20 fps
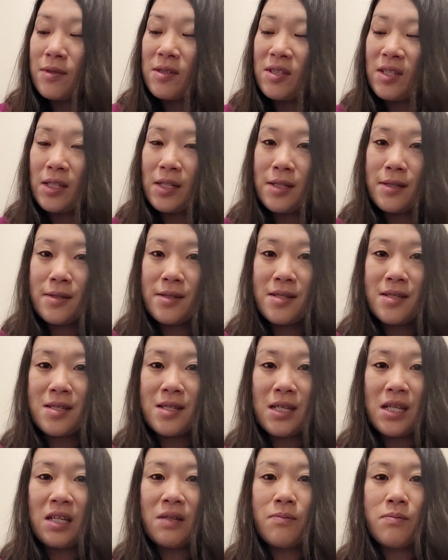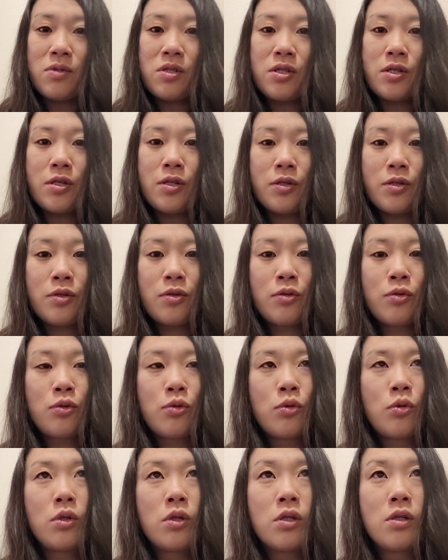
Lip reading: didn't seem to